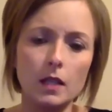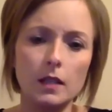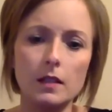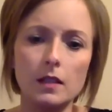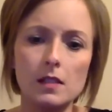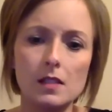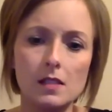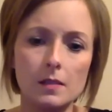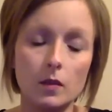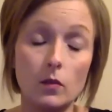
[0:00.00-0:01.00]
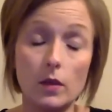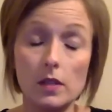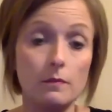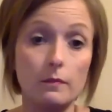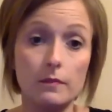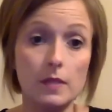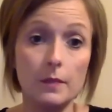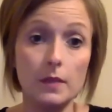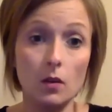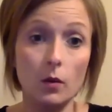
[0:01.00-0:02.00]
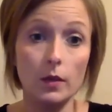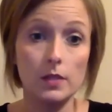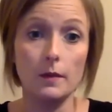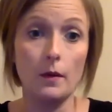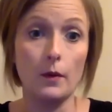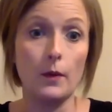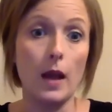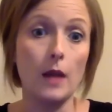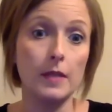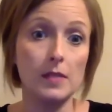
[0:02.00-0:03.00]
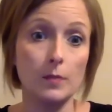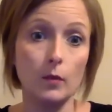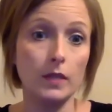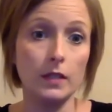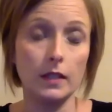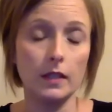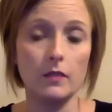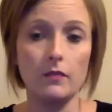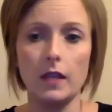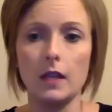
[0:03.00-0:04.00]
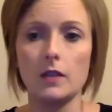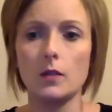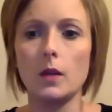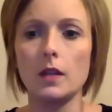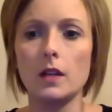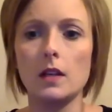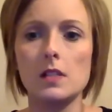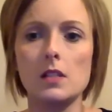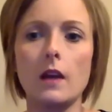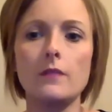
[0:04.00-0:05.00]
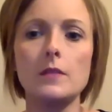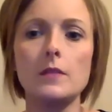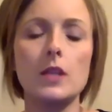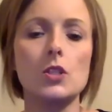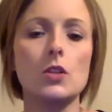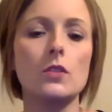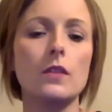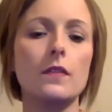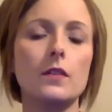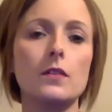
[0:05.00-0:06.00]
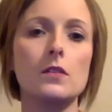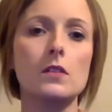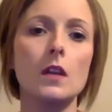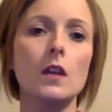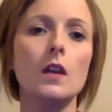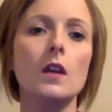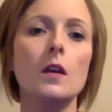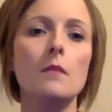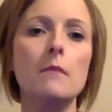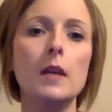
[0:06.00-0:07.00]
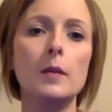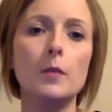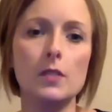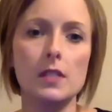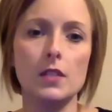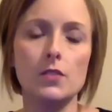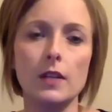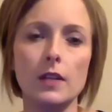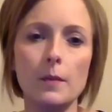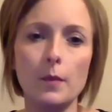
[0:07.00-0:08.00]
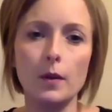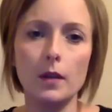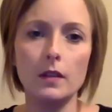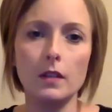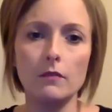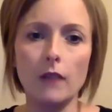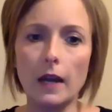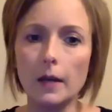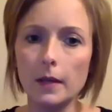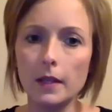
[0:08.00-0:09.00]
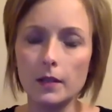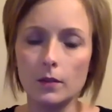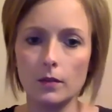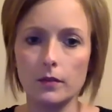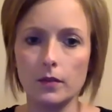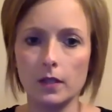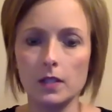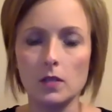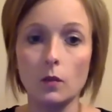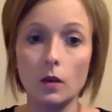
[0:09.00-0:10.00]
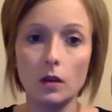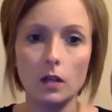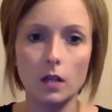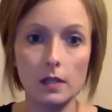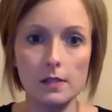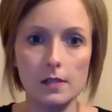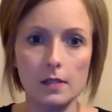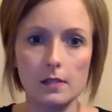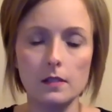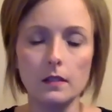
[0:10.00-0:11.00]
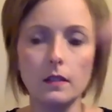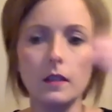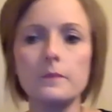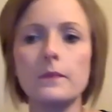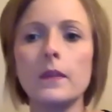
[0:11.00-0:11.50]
And I think it's because something around me is moving, like the fan or whatnot. So you have to make sure that there's minimal sensory input in the environment in order for it to work consistently.